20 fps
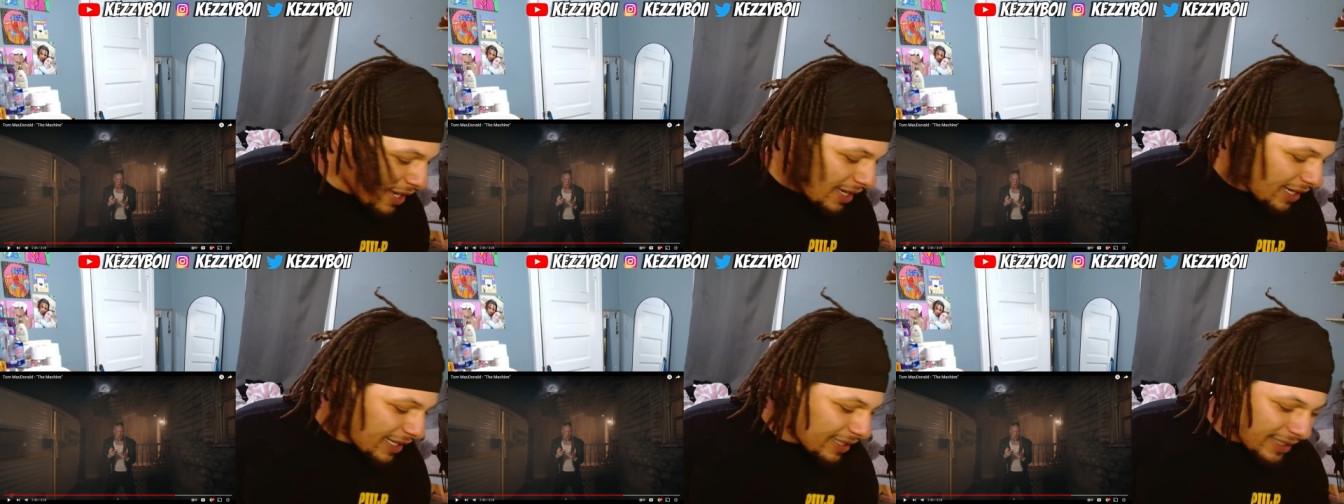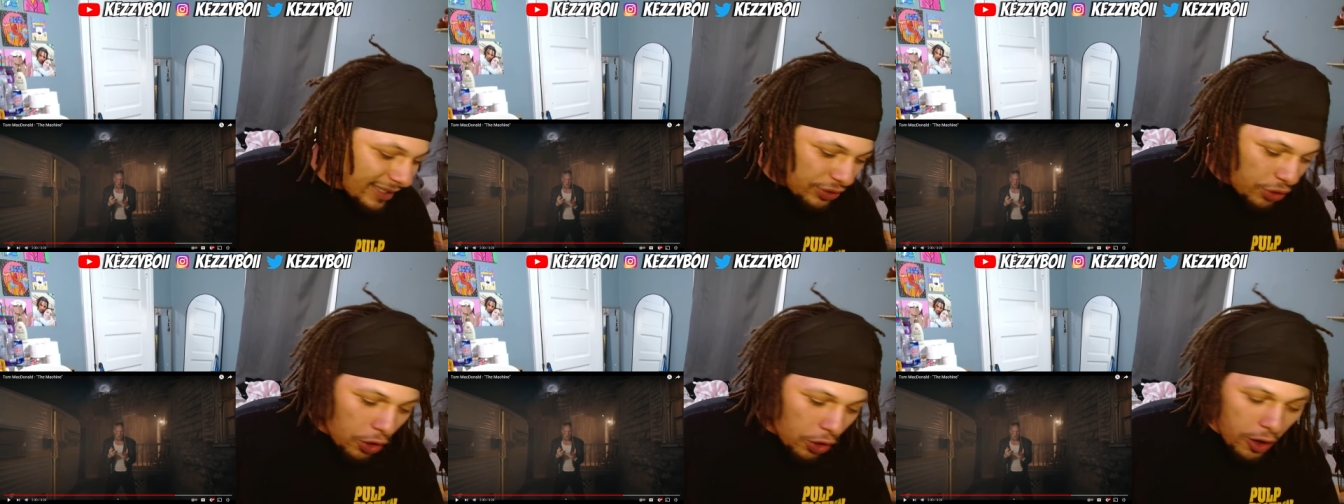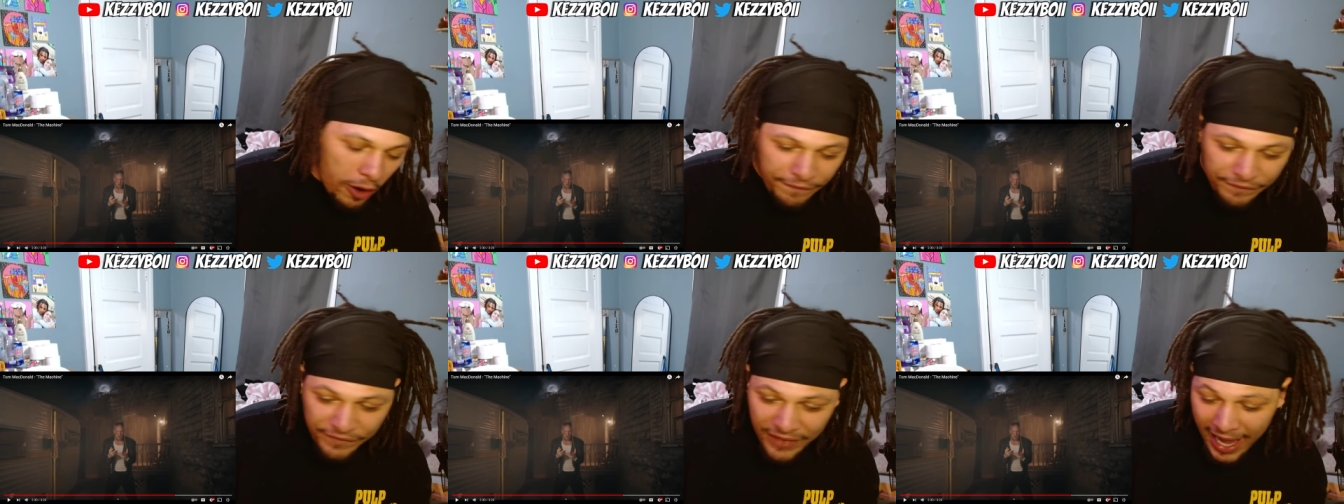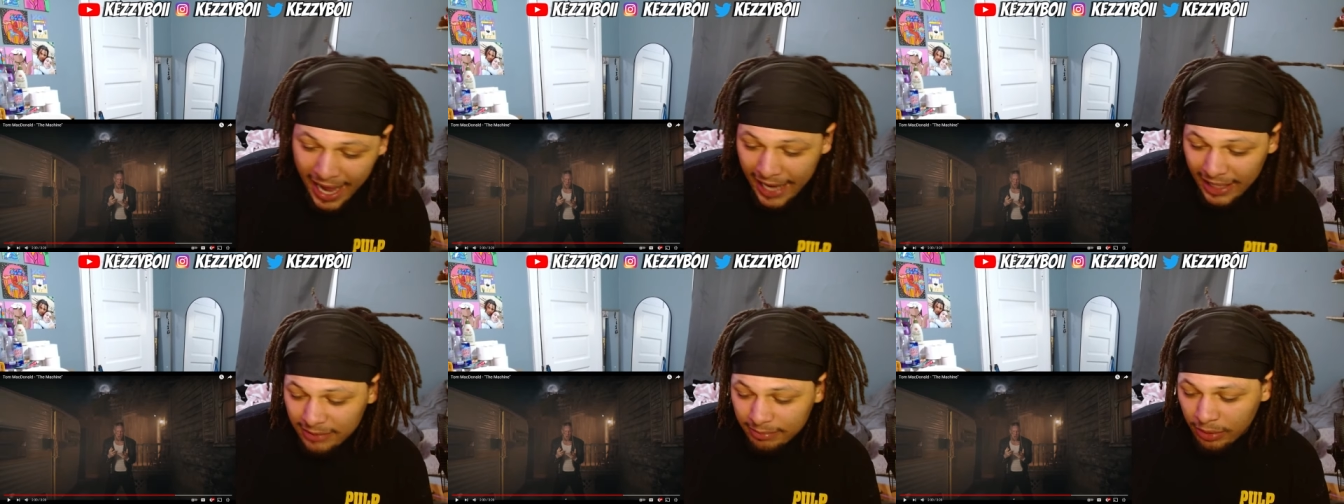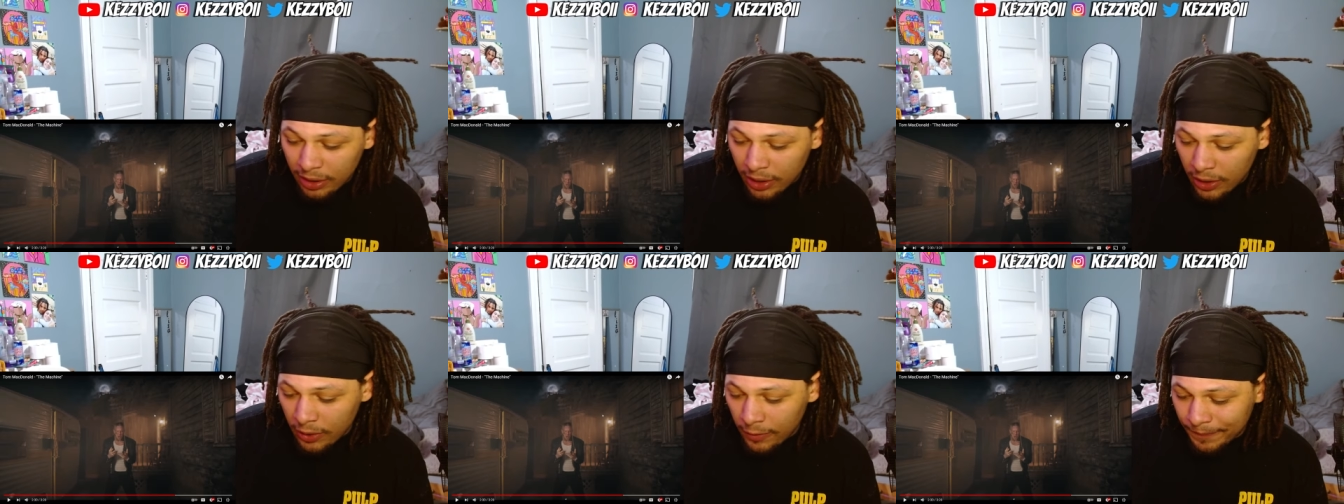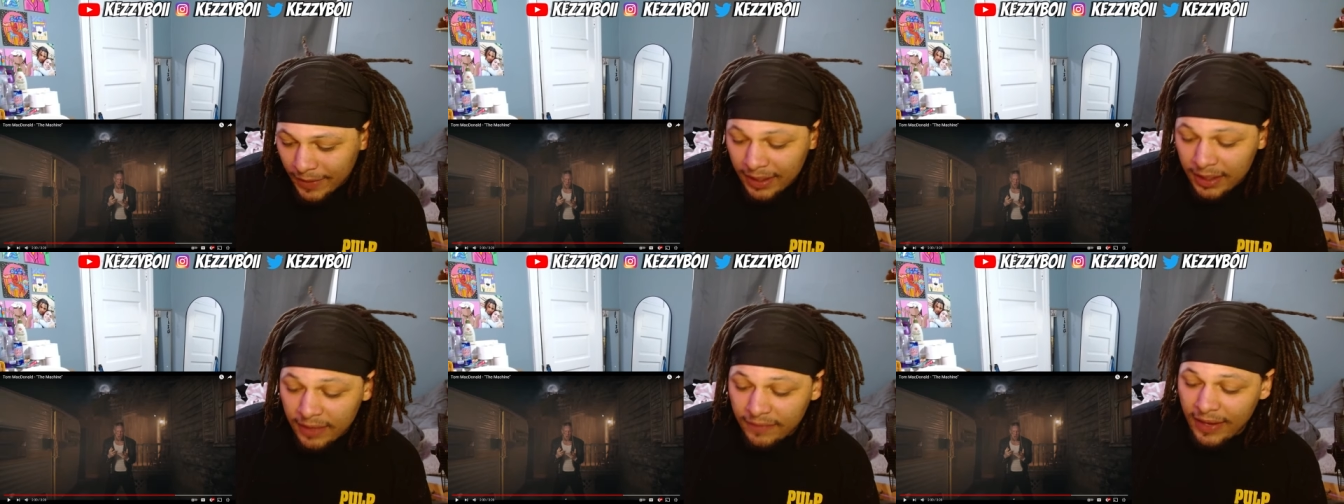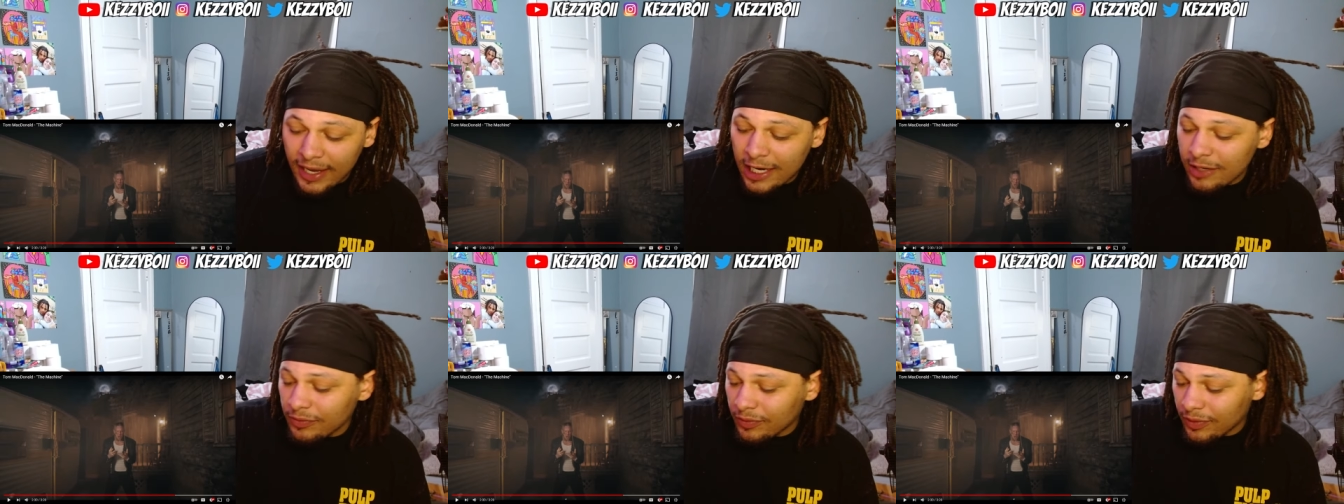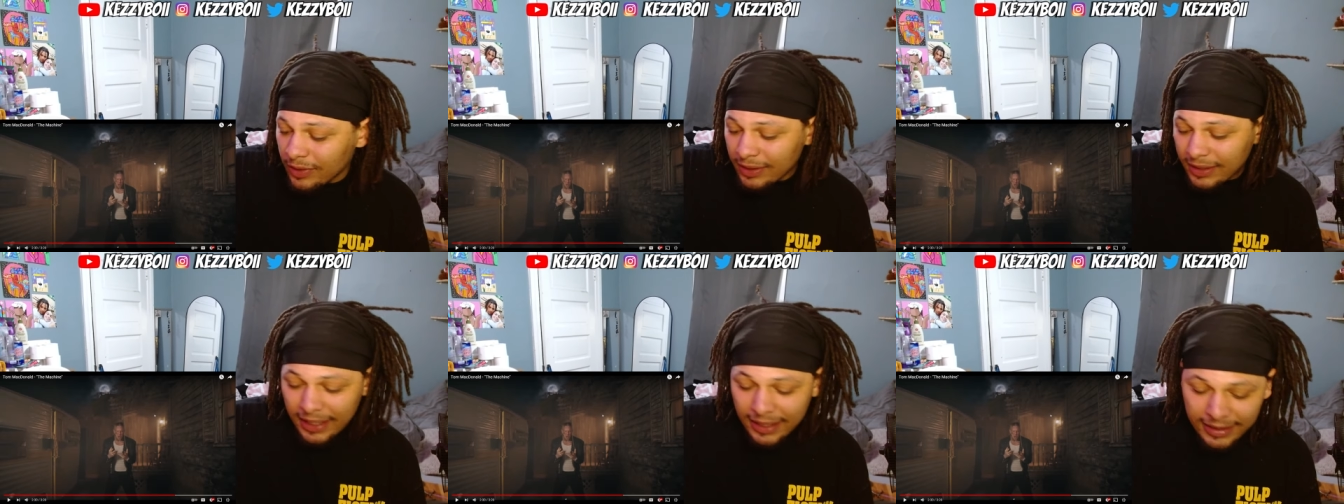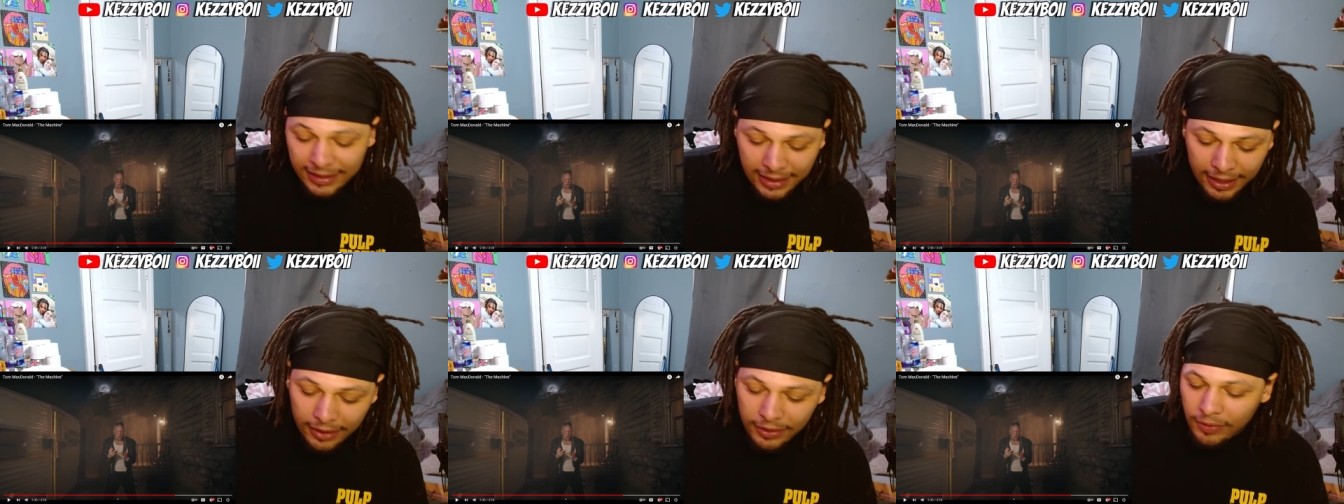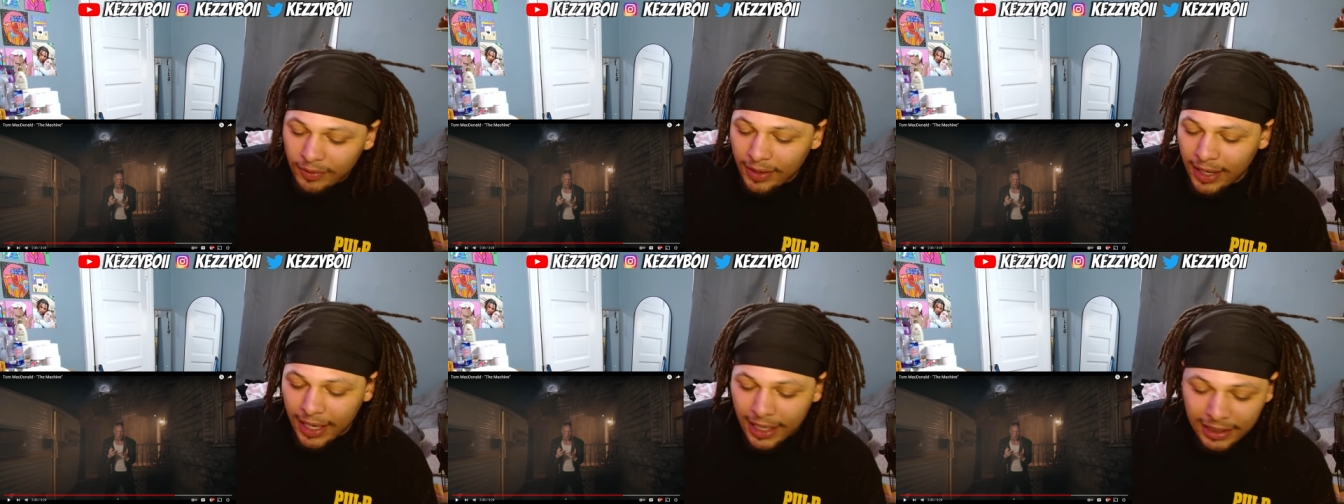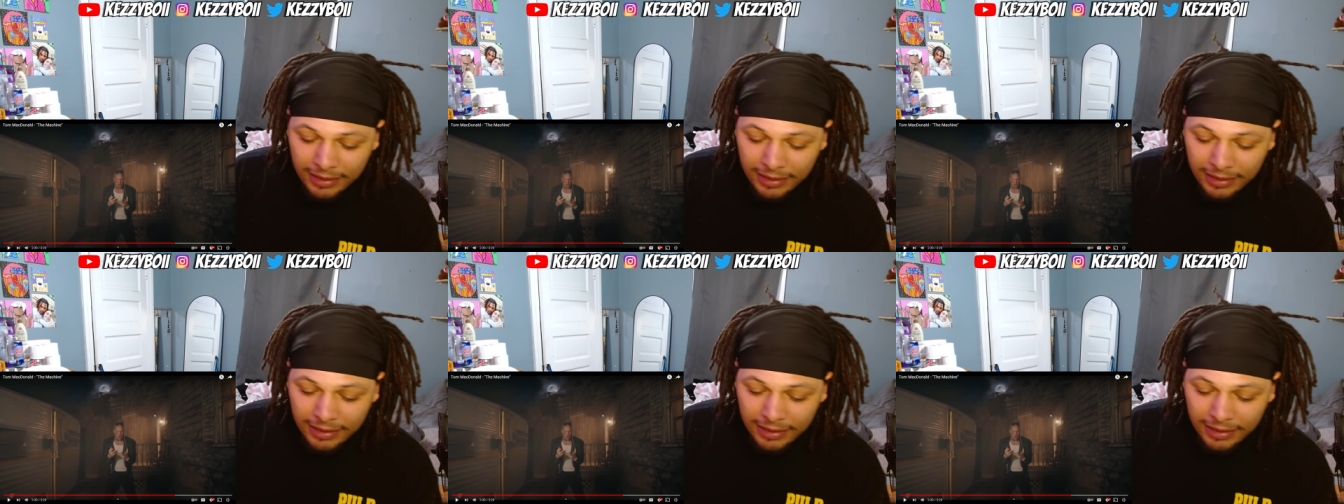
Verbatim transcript: Cause it's all facts, bro. And if anyone thinks otherwise,